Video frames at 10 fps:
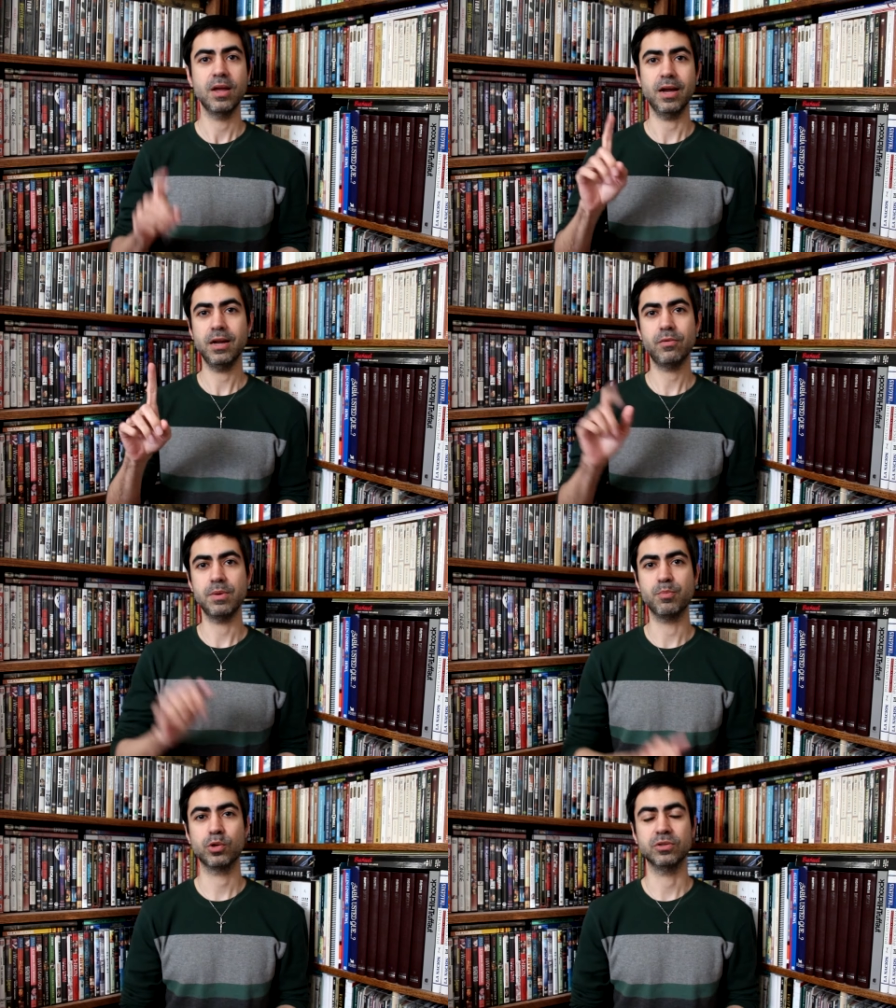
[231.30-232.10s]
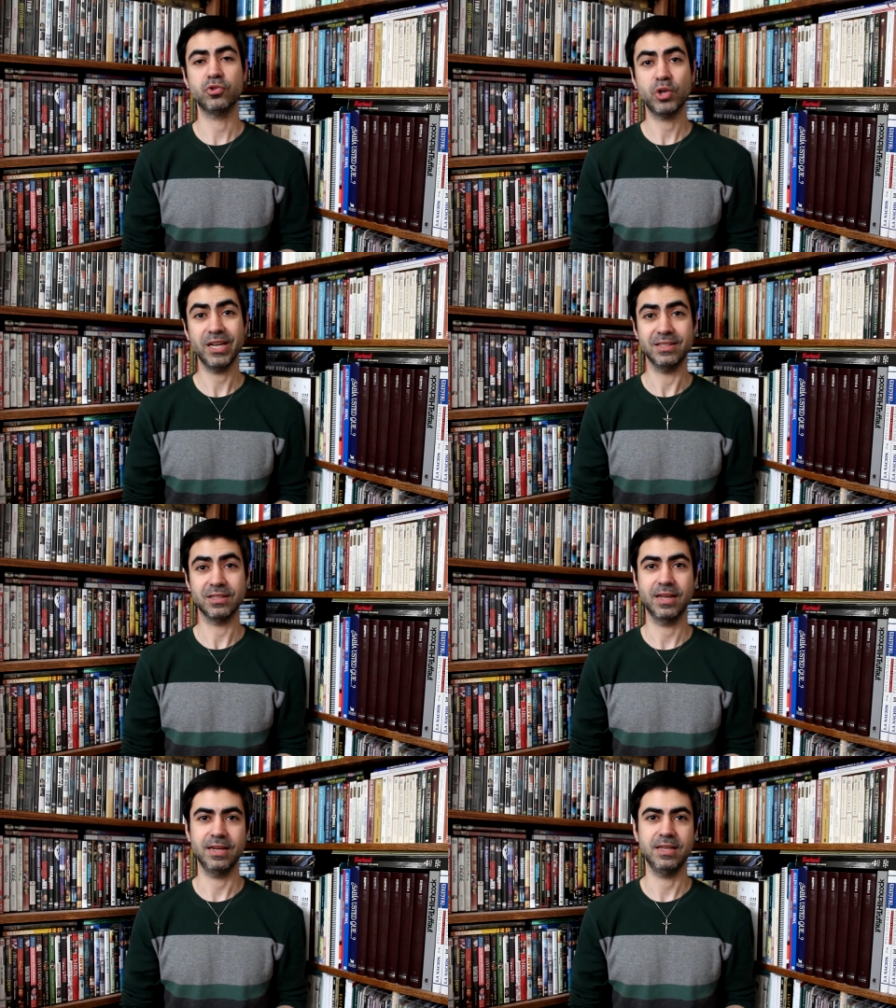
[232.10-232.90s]
Another important trait
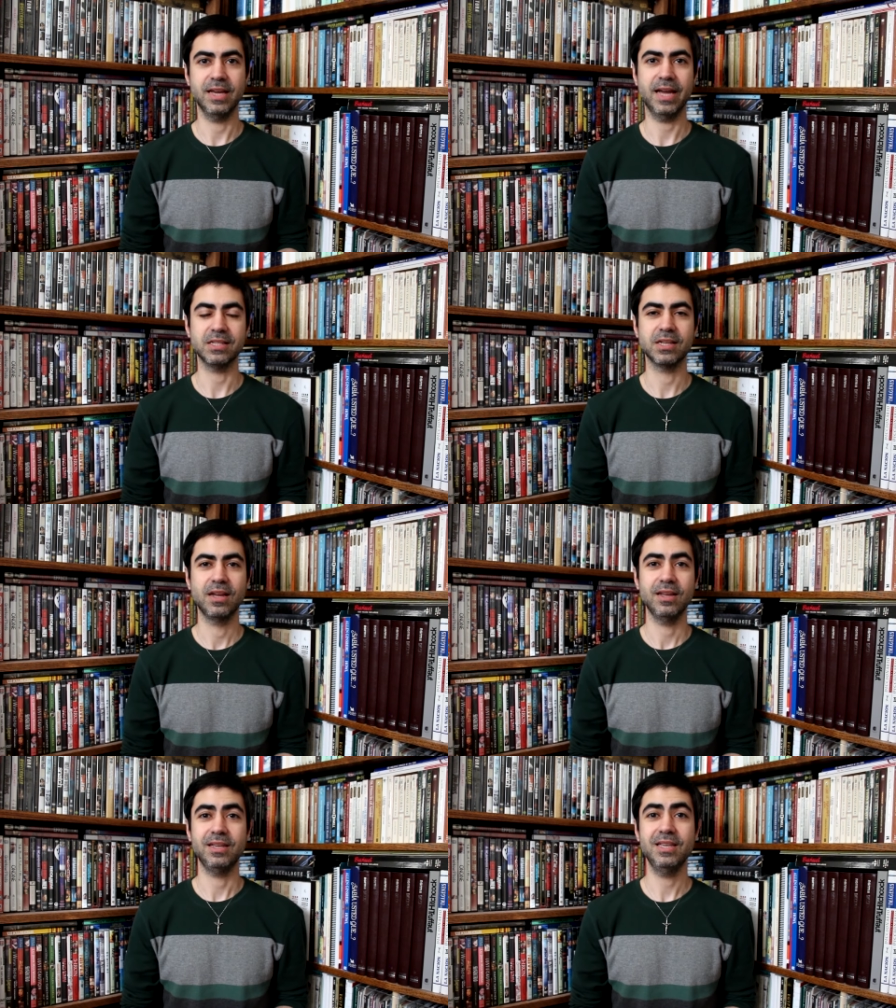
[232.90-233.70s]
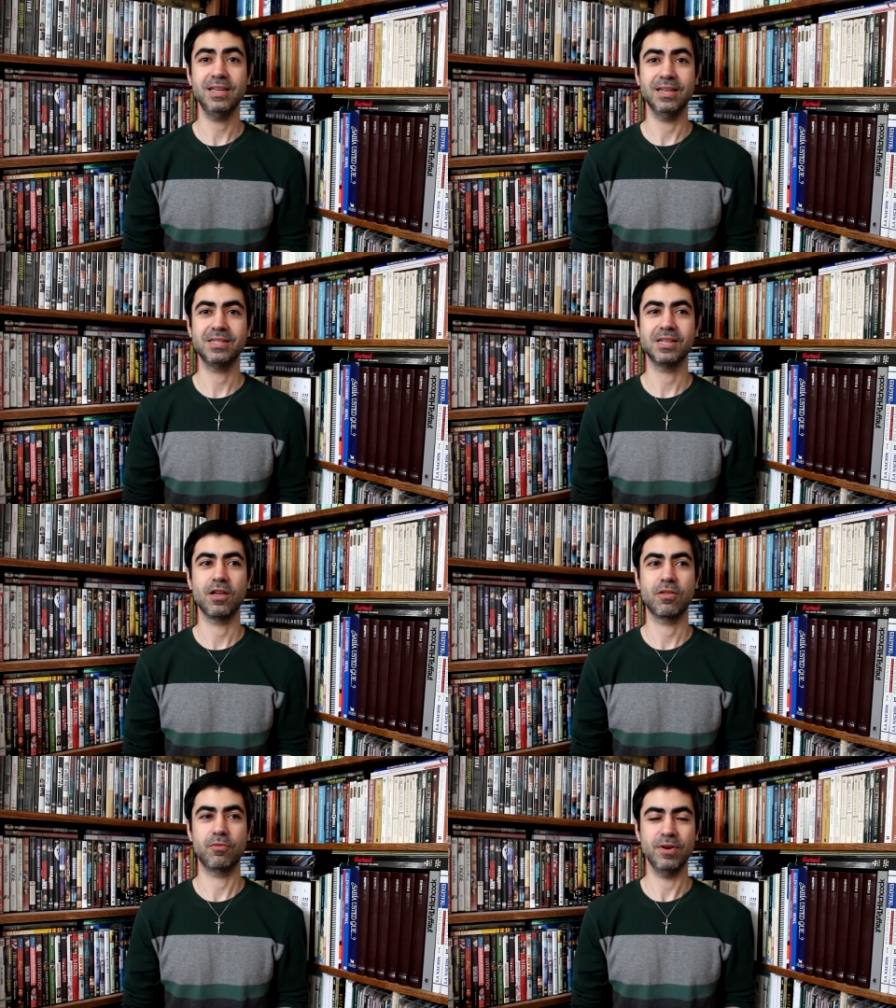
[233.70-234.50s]
that he has, he is
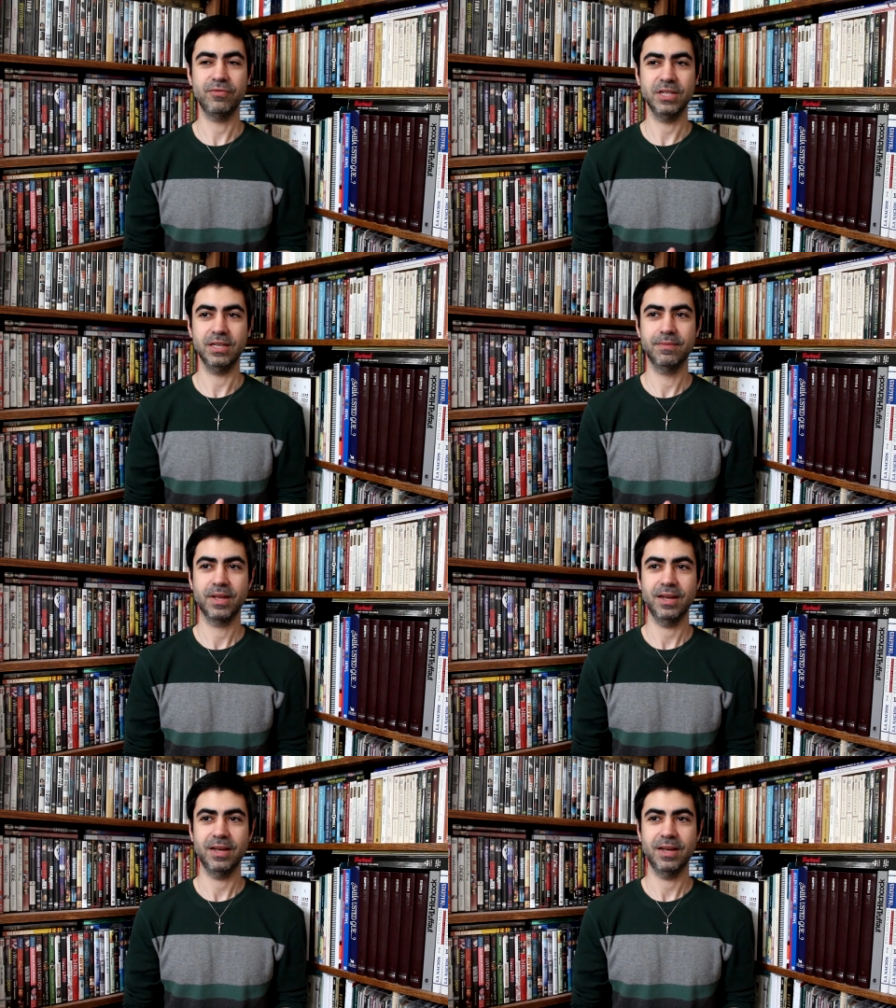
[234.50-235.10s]
thrifty.